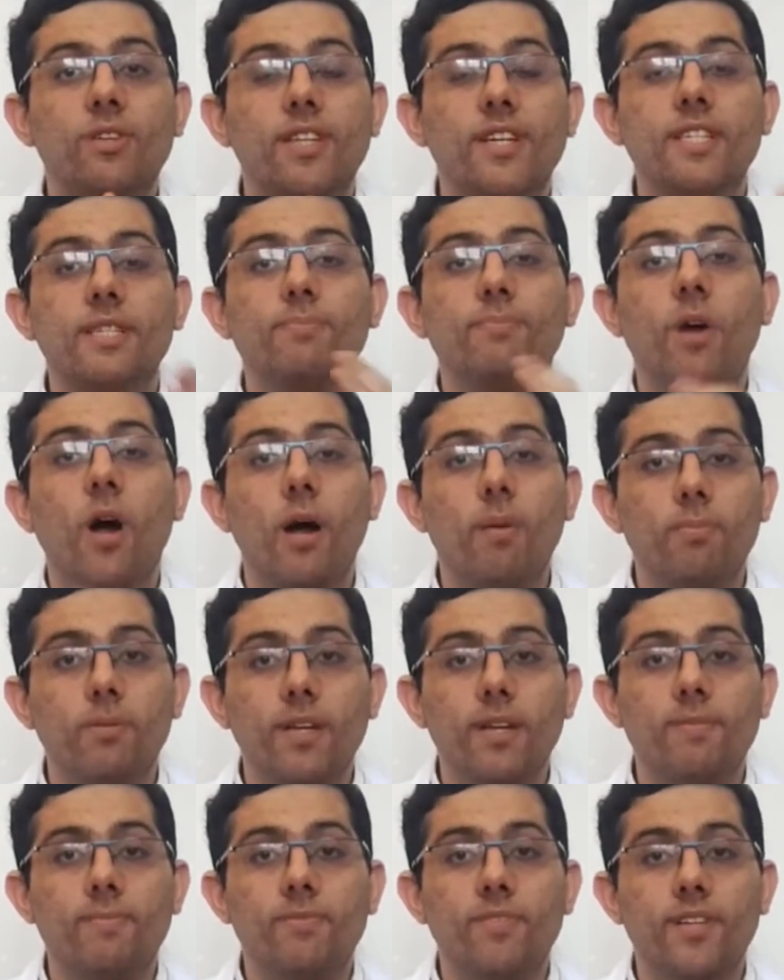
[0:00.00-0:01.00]
this
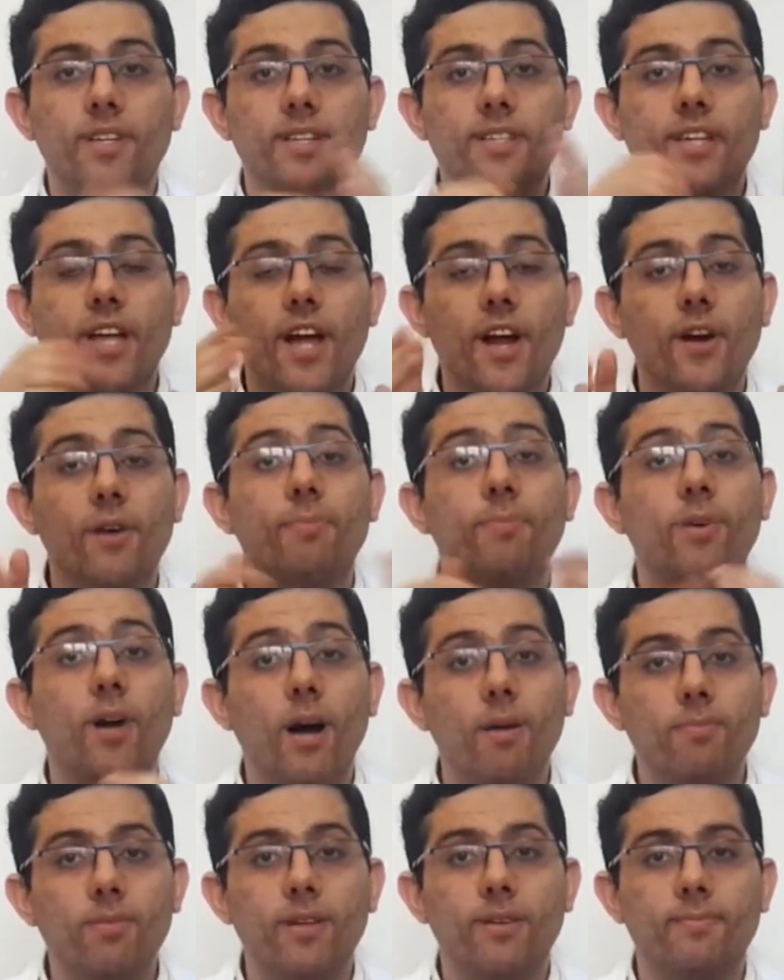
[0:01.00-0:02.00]
problem, to this hair
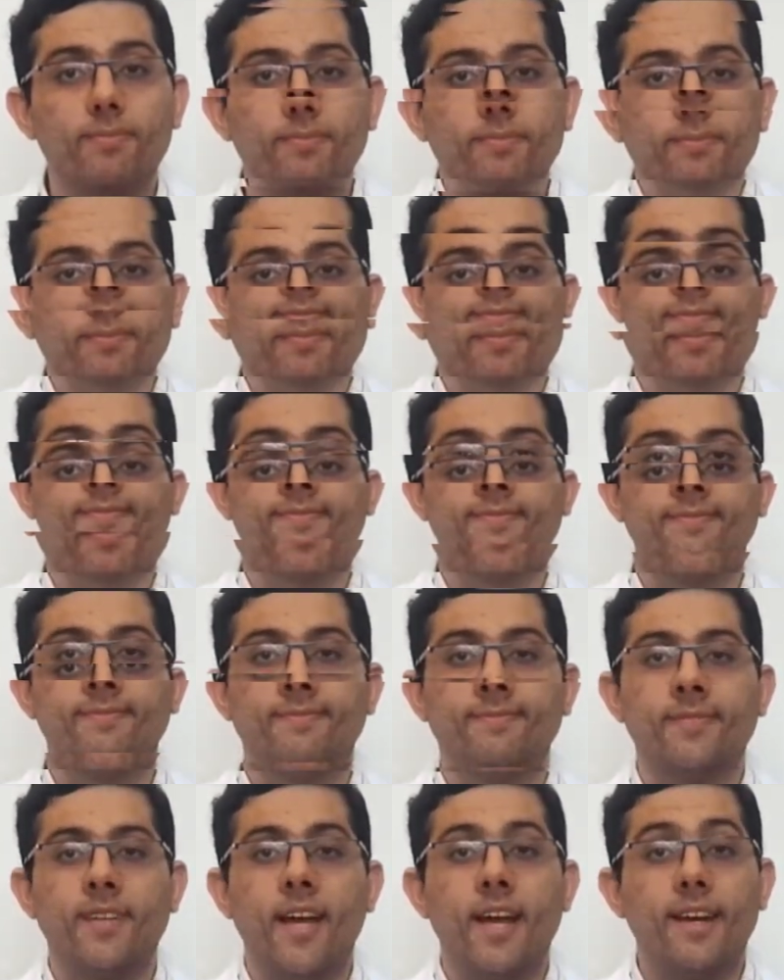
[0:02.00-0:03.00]
problem.
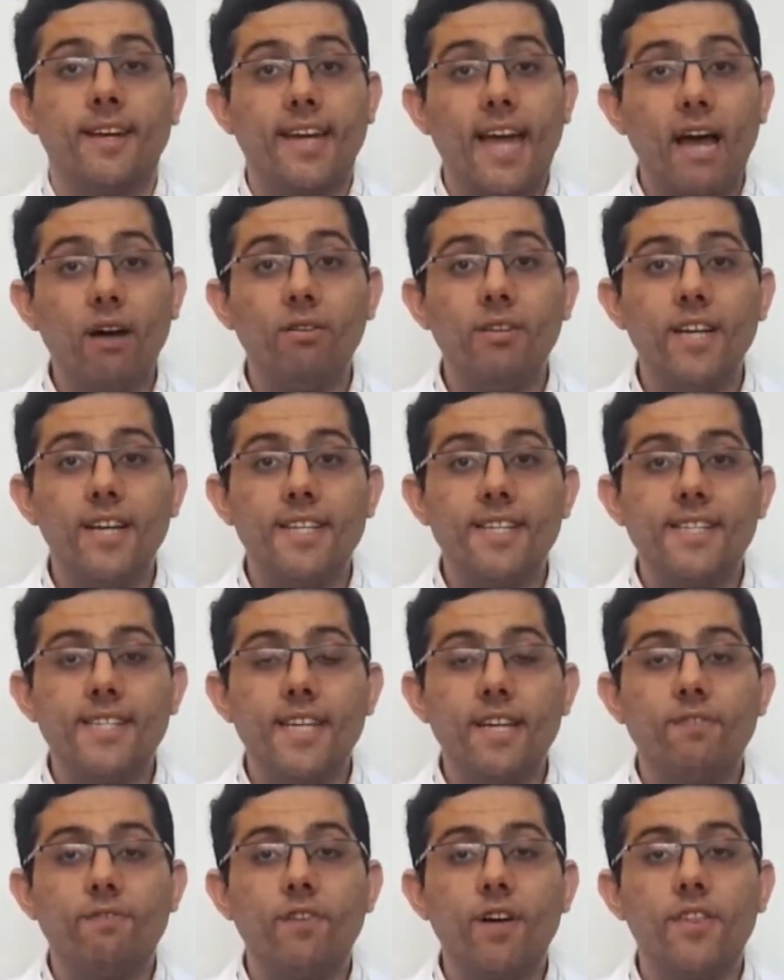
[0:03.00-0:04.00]
Now let's
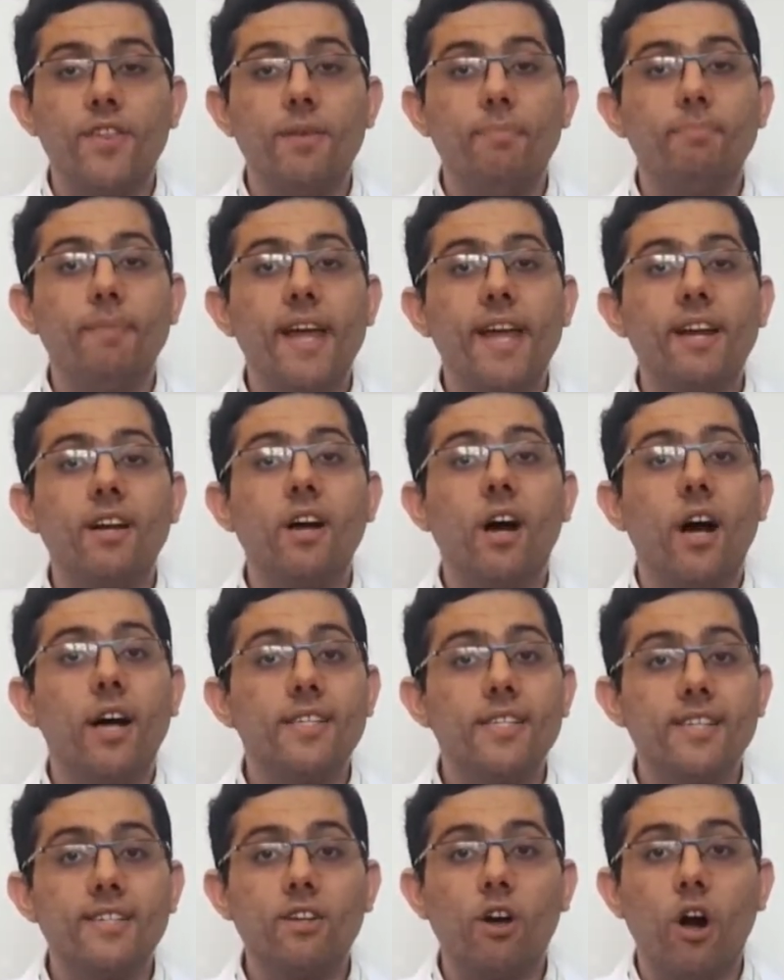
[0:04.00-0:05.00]
see what the main
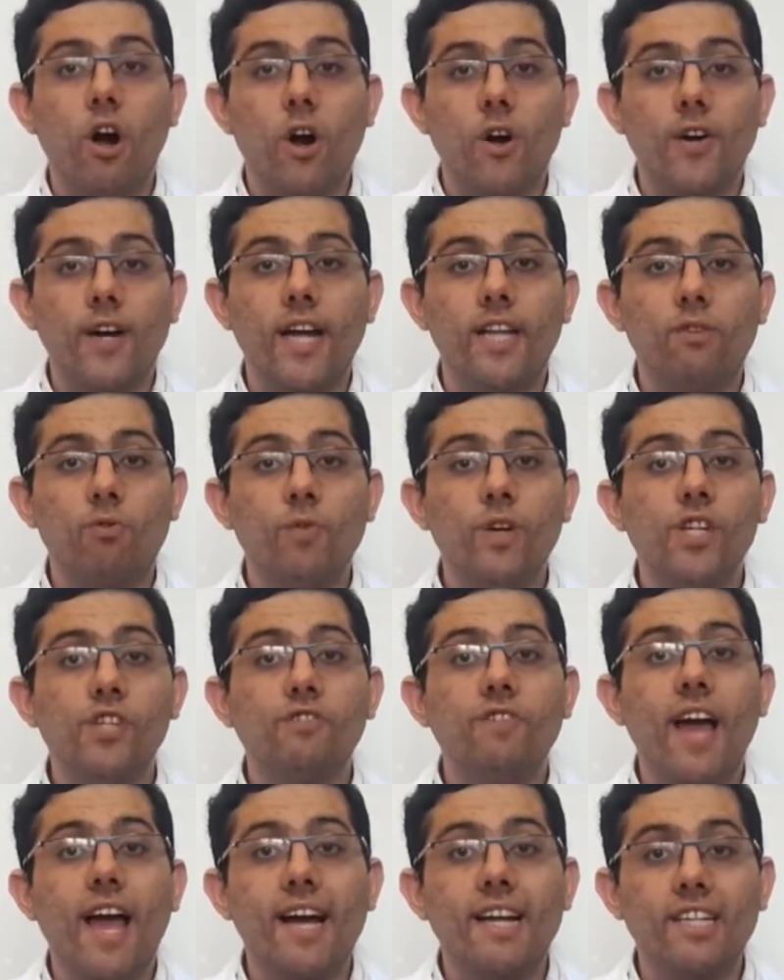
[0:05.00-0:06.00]
causes are and which
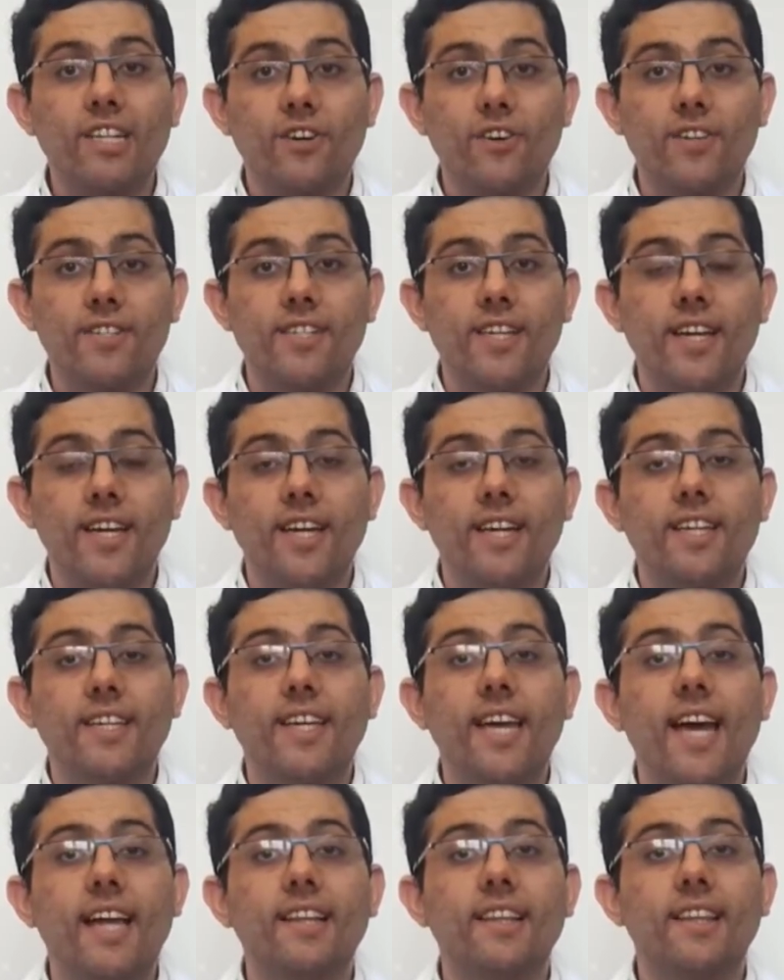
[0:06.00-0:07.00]
factors
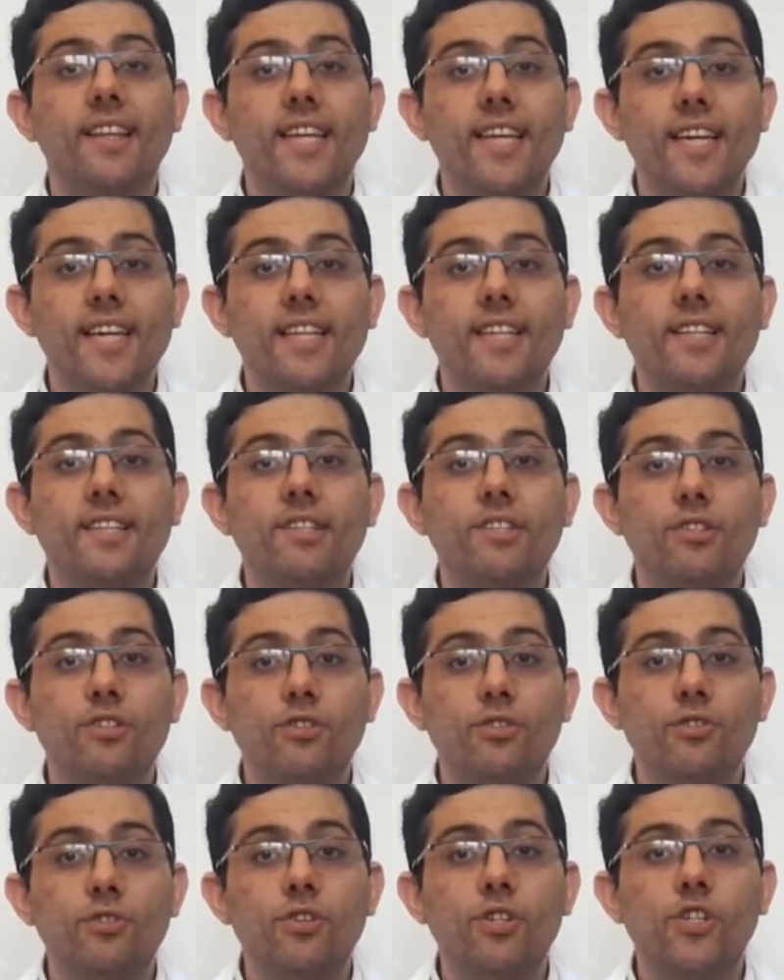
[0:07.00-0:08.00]
can lead
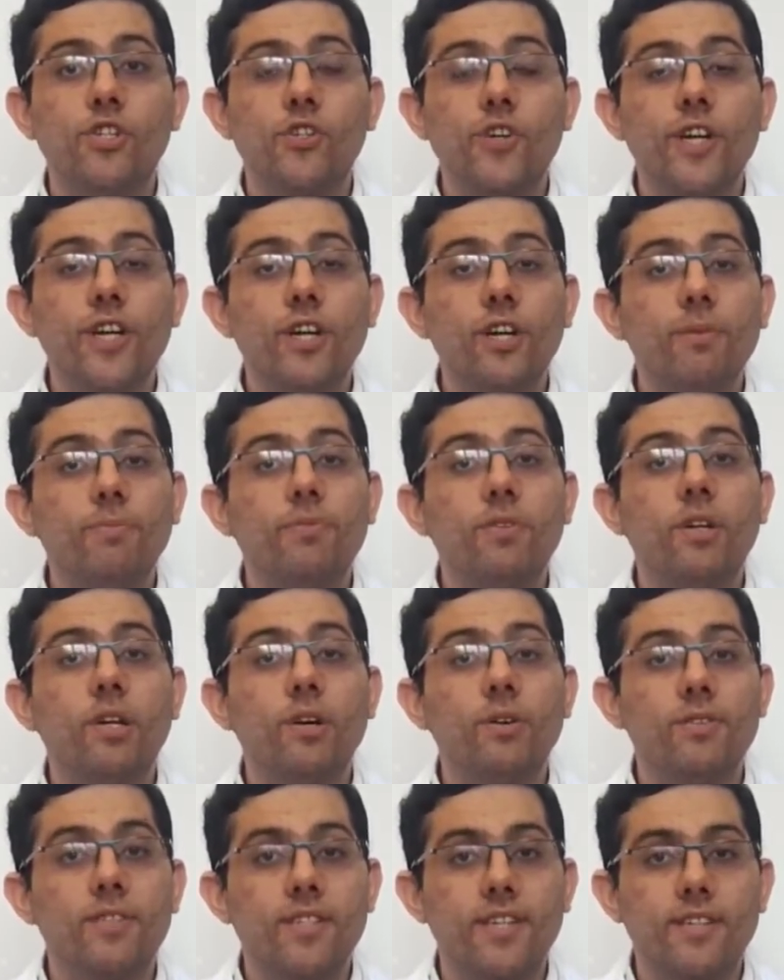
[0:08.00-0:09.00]
to
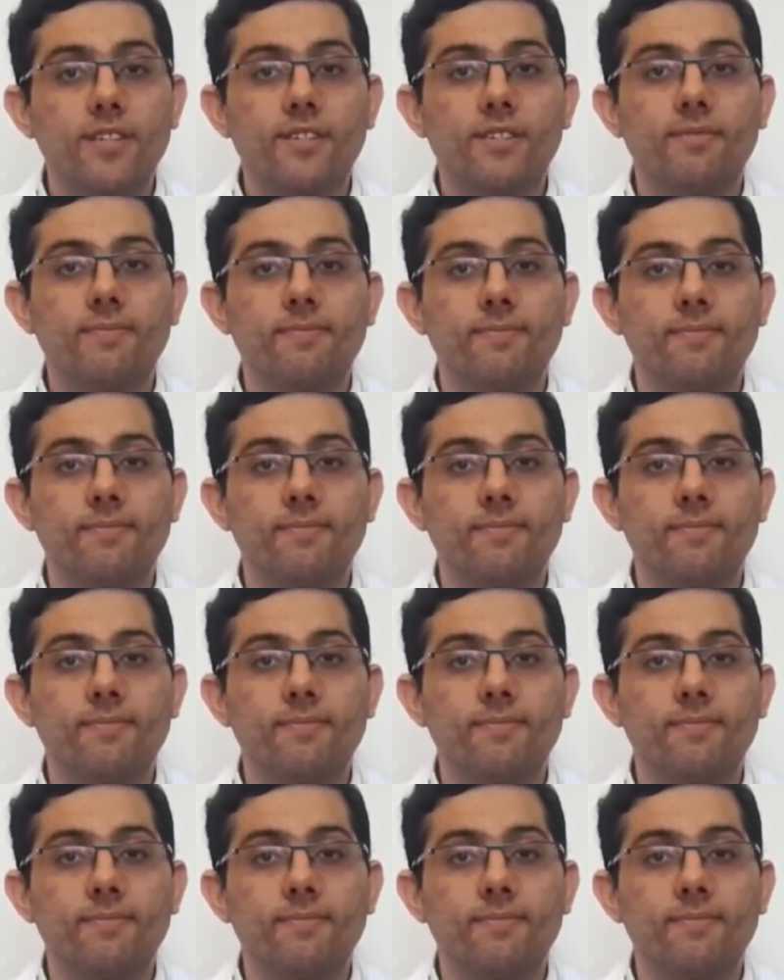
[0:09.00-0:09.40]
trichoptilosis.